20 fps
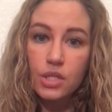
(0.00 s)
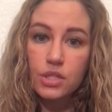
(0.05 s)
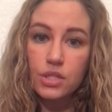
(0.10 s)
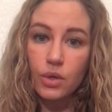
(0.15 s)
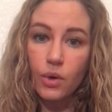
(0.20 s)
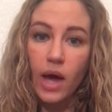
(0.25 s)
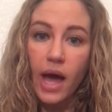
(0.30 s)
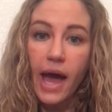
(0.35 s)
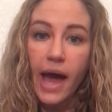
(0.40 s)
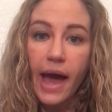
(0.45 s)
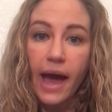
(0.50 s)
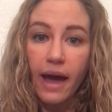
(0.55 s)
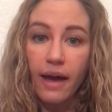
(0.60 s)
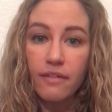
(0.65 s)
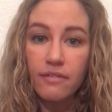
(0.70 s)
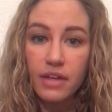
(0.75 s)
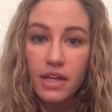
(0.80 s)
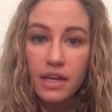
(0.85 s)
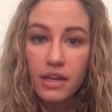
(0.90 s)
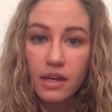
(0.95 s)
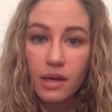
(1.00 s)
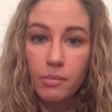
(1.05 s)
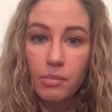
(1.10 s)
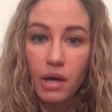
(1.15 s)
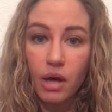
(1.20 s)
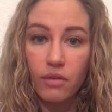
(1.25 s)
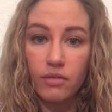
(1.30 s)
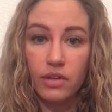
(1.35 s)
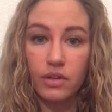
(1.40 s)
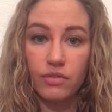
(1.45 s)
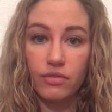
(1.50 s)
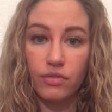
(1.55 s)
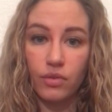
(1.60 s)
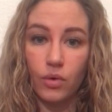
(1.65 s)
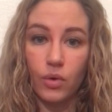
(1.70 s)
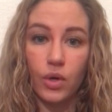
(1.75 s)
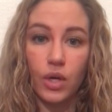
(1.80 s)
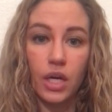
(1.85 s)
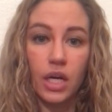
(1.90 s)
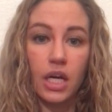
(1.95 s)
So having a pelvic
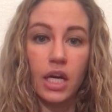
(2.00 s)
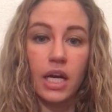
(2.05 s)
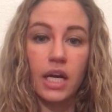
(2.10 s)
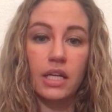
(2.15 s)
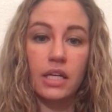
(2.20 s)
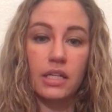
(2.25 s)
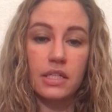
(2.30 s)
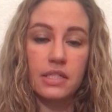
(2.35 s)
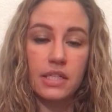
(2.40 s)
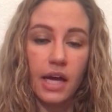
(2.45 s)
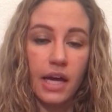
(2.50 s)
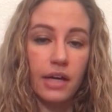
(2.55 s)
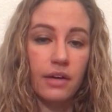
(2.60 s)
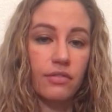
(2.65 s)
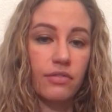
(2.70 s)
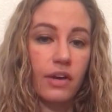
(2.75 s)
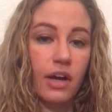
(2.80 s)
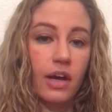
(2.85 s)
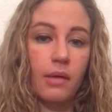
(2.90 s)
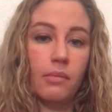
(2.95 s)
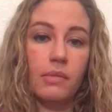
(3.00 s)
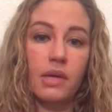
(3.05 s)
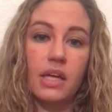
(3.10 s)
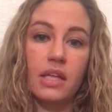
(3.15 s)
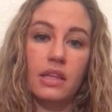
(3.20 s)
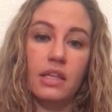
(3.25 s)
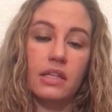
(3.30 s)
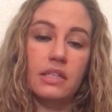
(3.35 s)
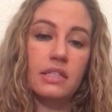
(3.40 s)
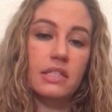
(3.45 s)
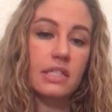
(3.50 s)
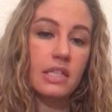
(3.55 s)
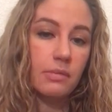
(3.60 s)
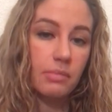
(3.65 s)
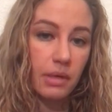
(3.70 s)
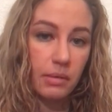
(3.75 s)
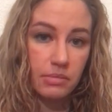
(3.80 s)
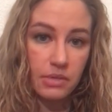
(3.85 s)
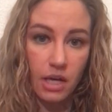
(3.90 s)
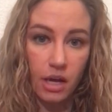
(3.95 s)
floor and a diaphragm and the deep
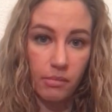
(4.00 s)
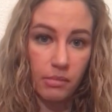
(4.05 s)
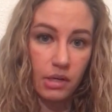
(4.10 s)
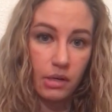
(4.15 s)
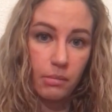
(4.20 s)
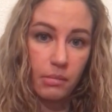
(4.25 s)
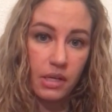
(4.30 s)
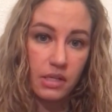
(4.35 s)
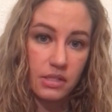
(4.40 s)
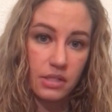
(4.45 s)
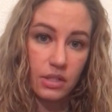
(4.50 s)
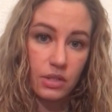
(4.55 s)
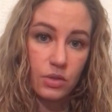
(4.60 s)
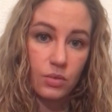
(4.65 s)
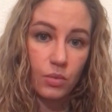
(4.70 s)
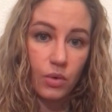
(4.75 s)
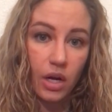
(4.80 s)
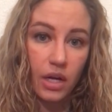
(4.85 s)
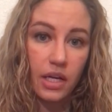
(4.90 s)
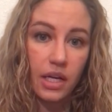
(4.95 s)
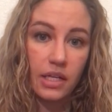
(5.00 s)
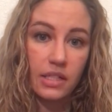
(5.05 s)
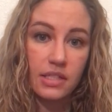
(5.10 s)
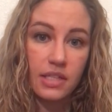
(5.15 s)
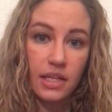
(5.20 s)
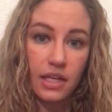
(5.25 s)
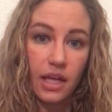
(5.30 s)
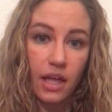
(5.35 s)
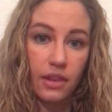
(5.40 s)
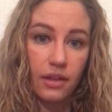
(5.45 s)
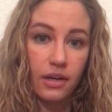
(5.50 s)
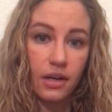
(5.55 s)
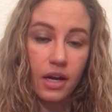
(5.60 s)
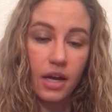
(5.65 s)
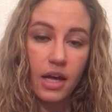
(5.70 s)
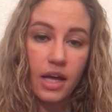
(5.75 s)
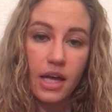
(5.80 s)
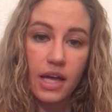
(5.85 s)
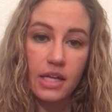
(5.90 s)
abdominal muscles working together